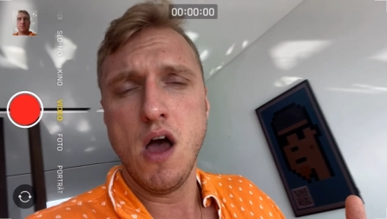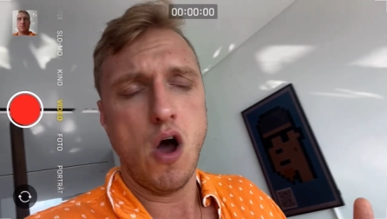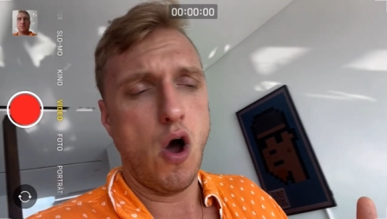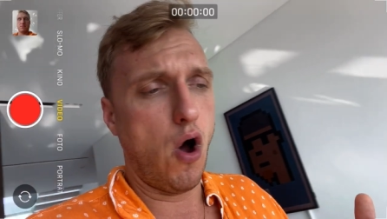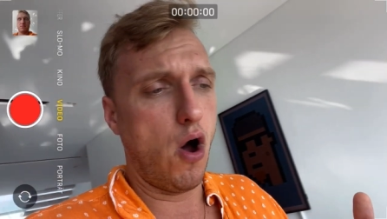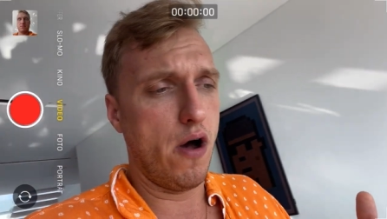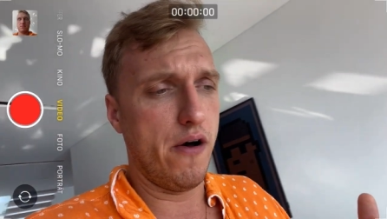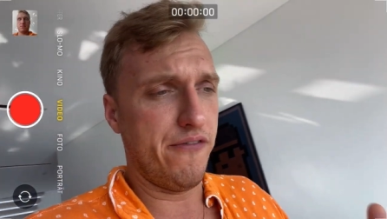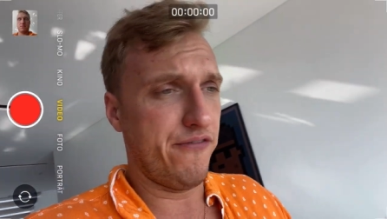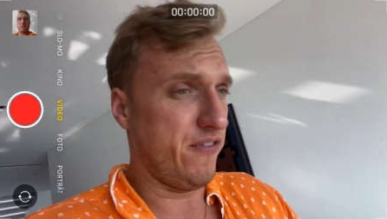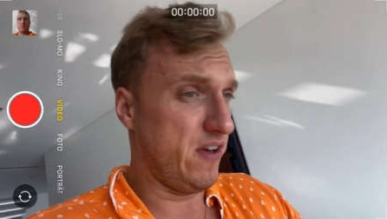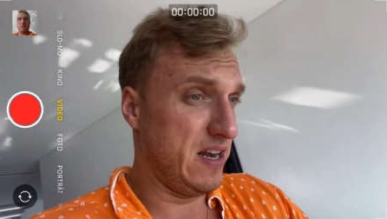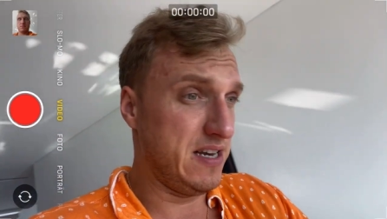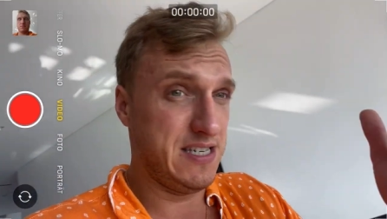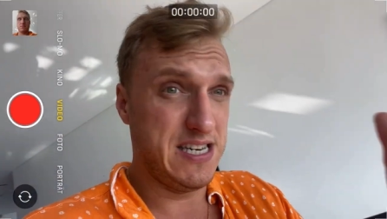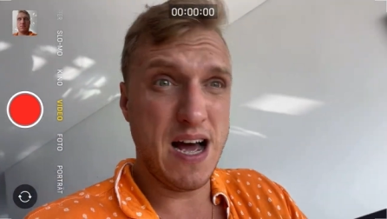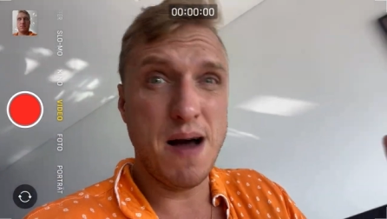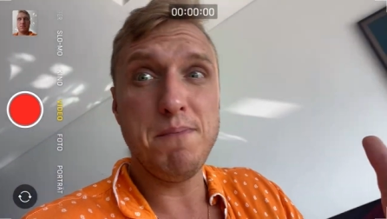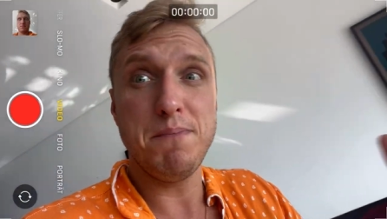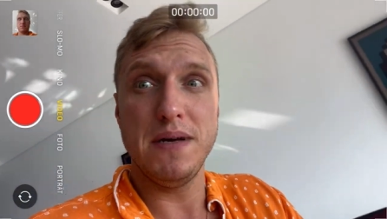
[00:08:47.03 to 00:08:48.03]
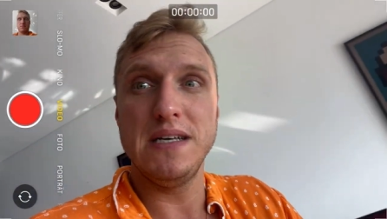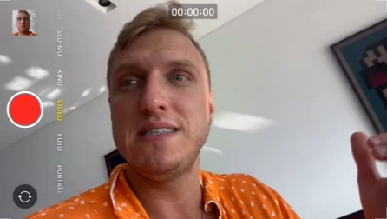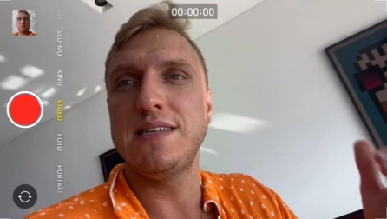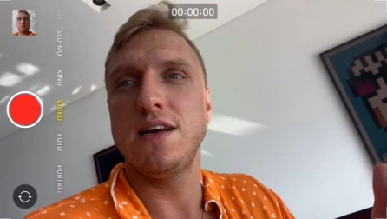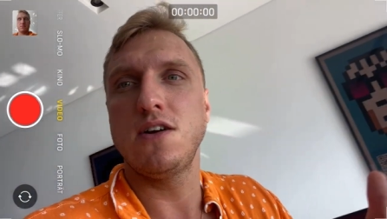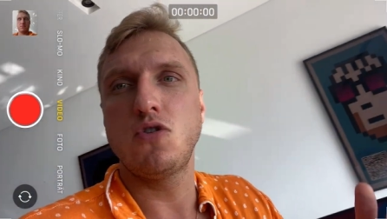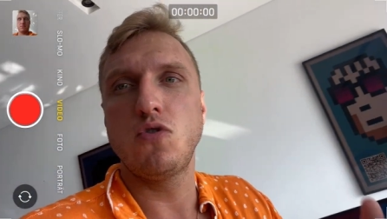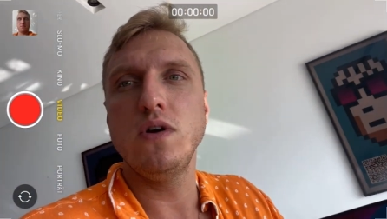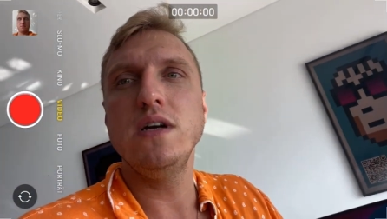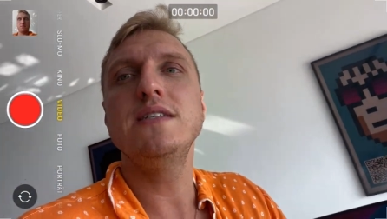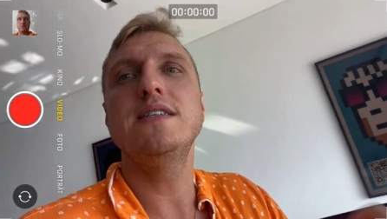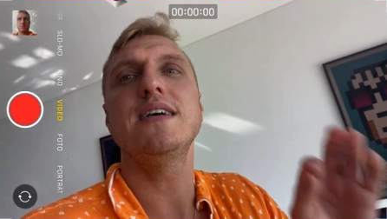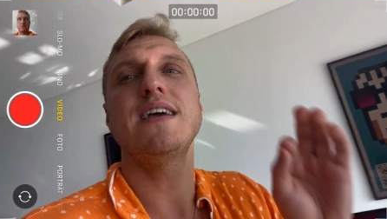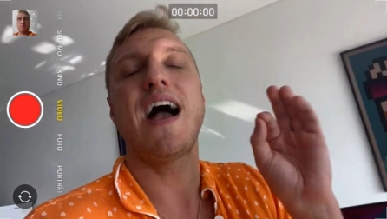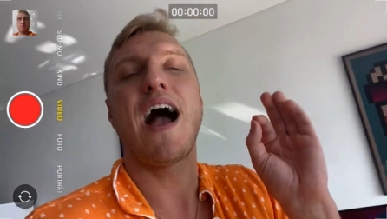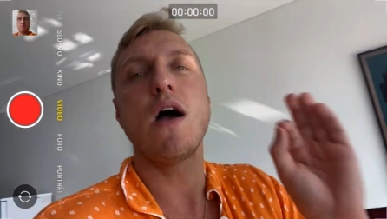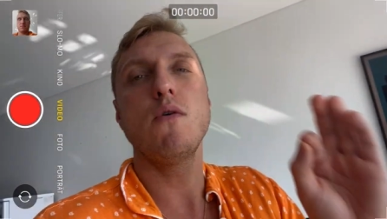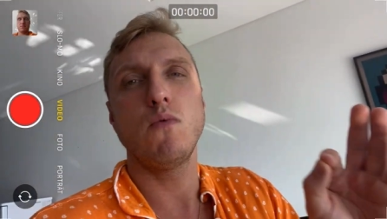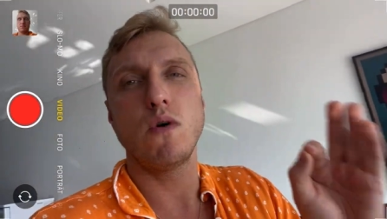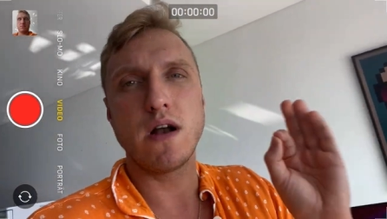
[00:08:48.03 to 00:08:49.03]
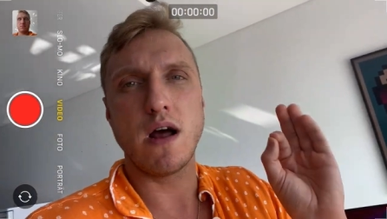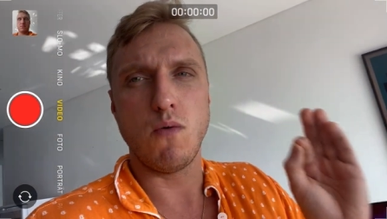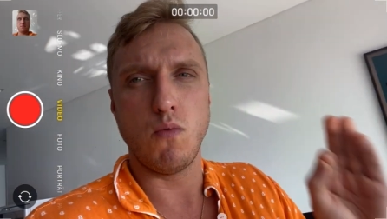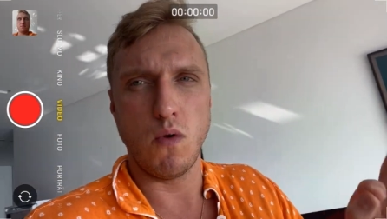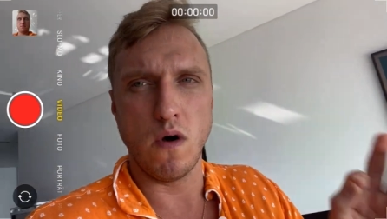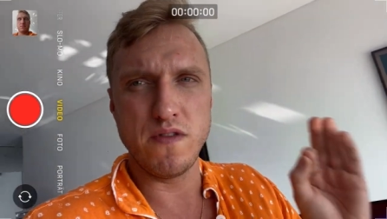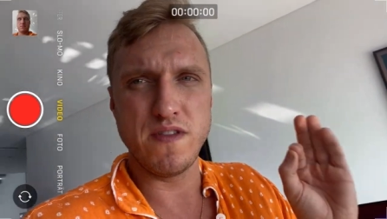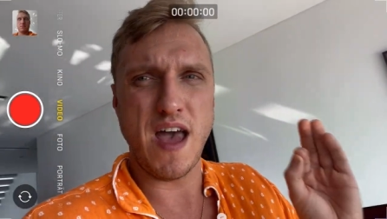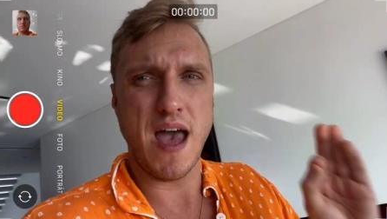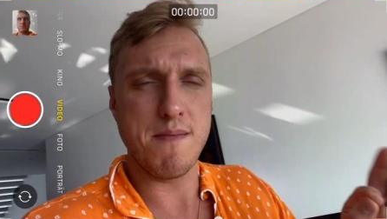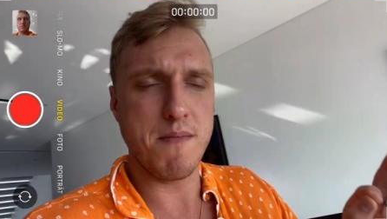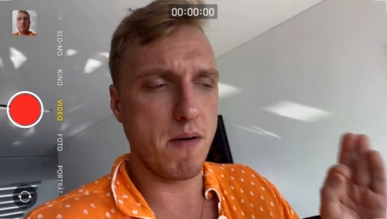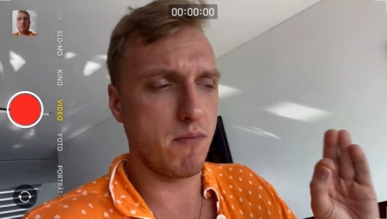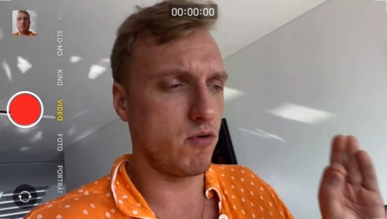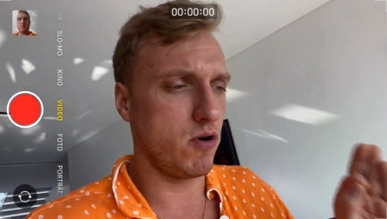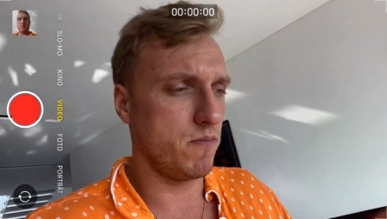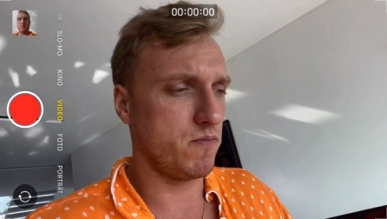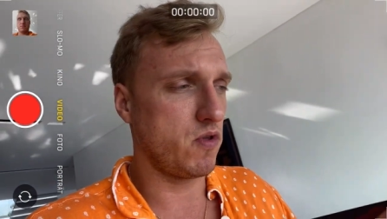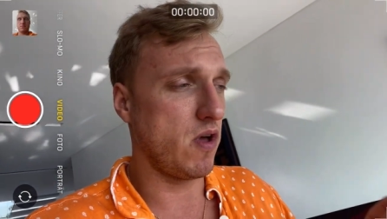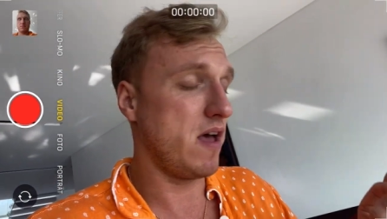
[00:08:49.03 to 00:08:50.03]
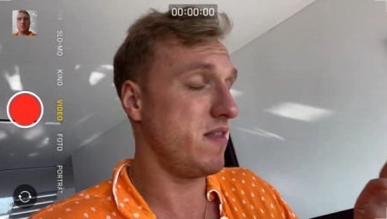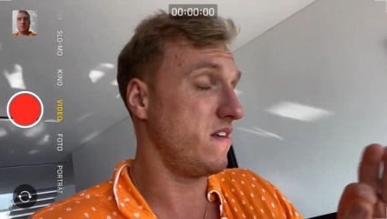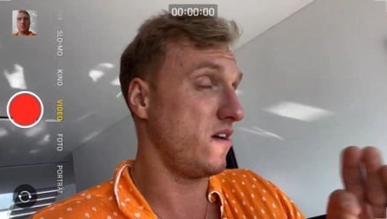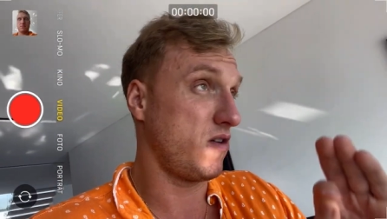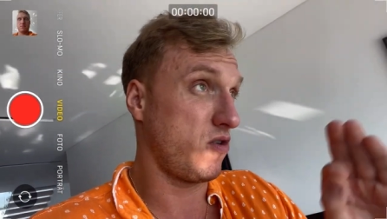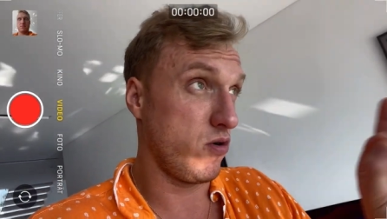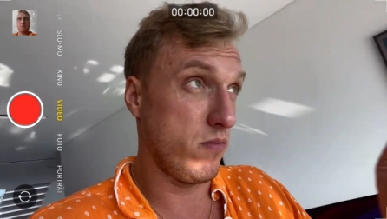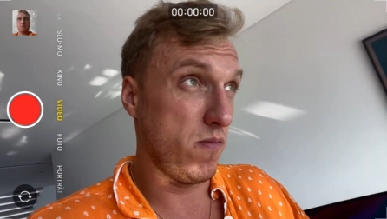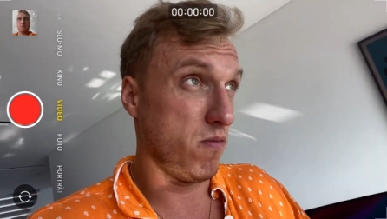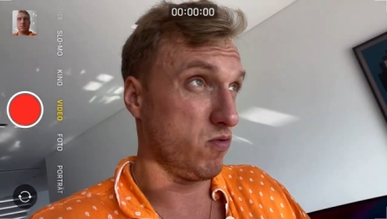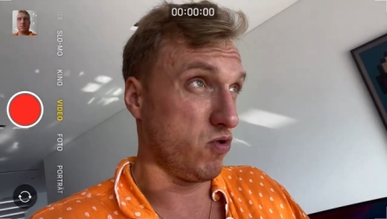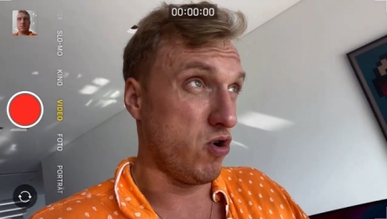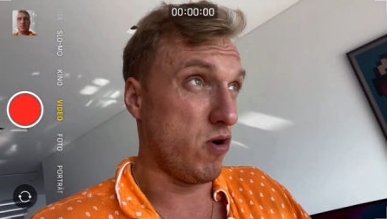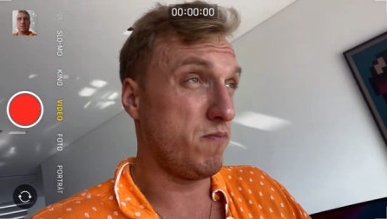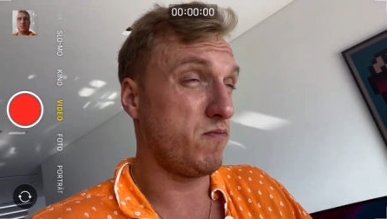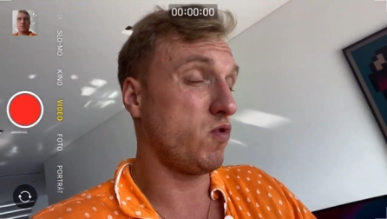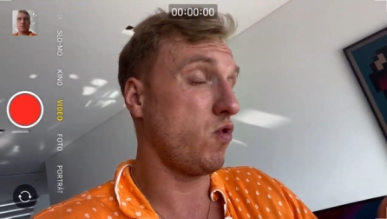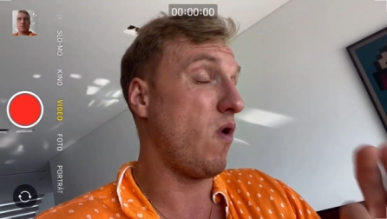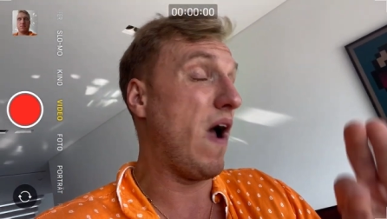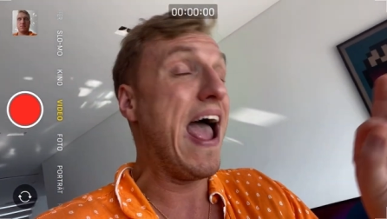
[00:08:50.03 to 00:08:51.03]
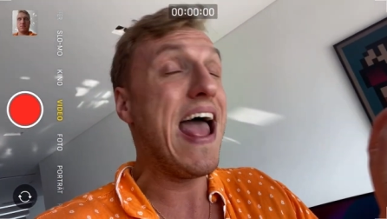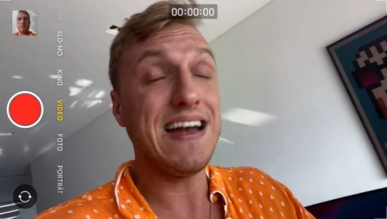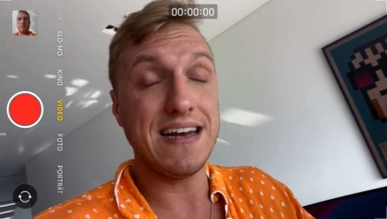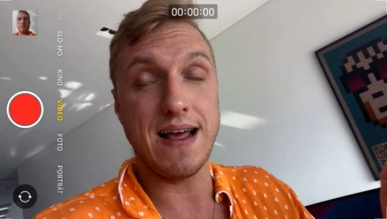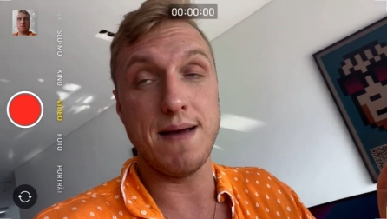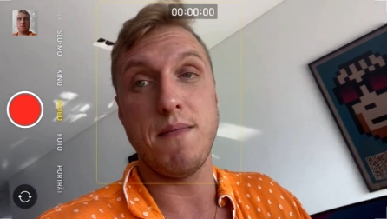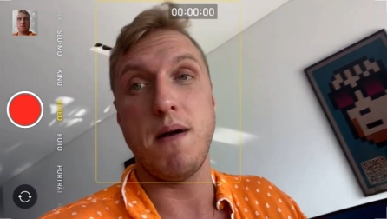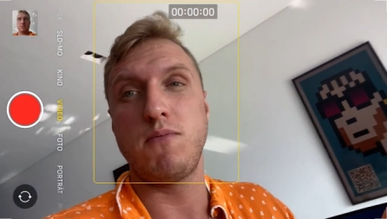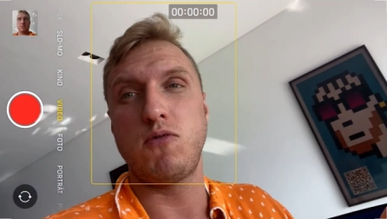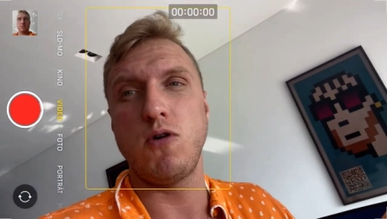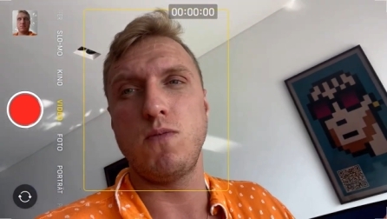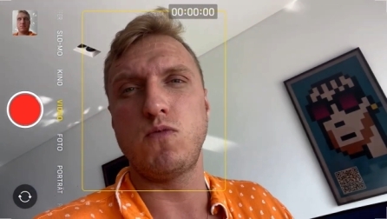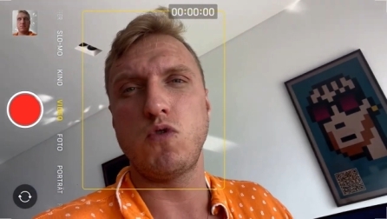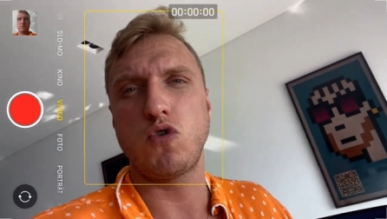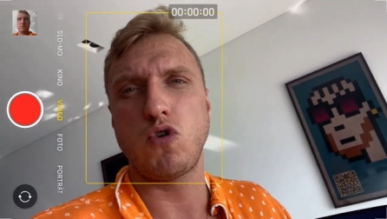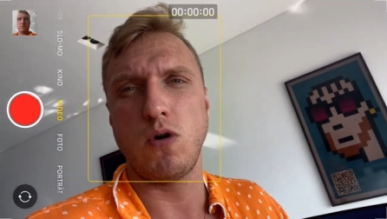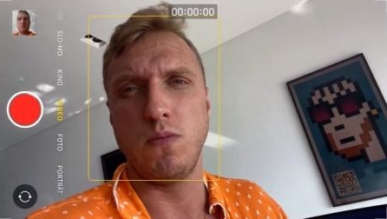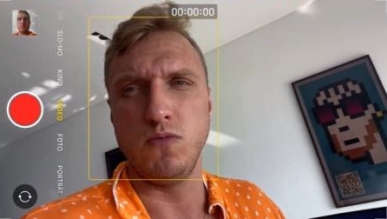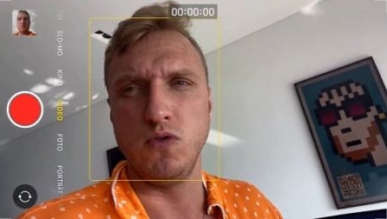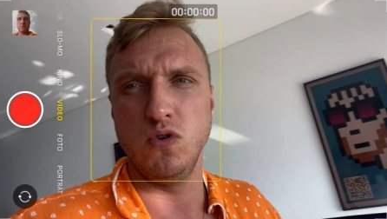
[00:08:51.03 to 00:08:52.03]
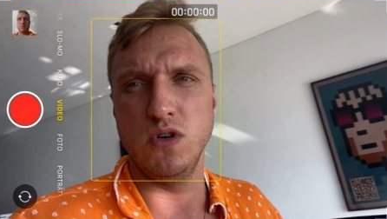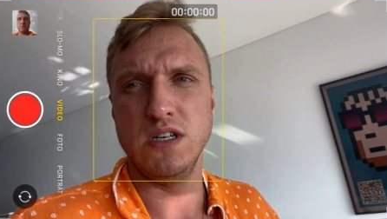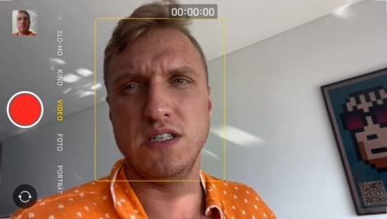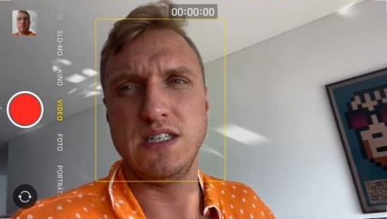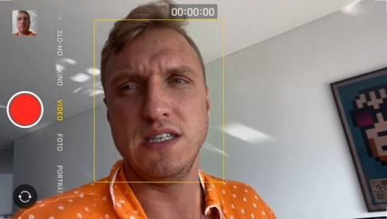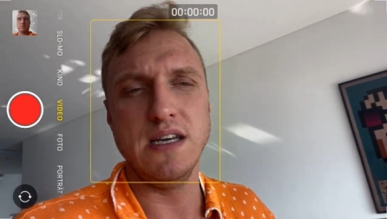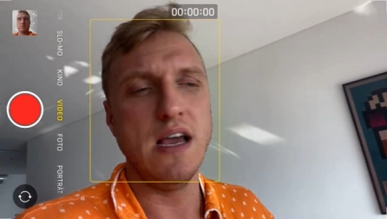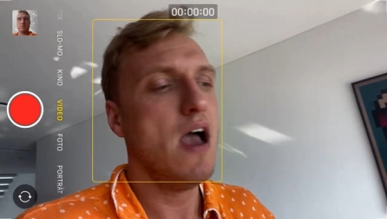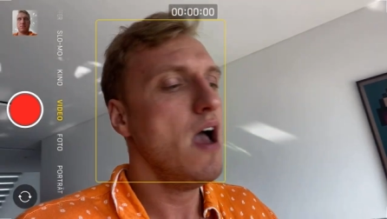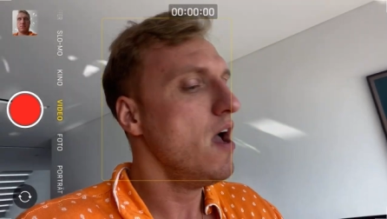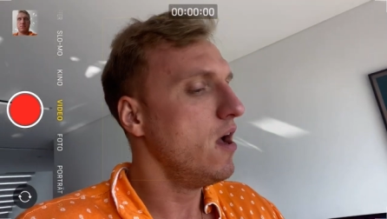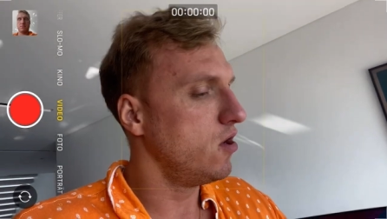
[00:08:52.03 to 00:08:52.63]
of a dump is increasing, I want to warn the MM crypto, uh, the crypto and MM crypto community,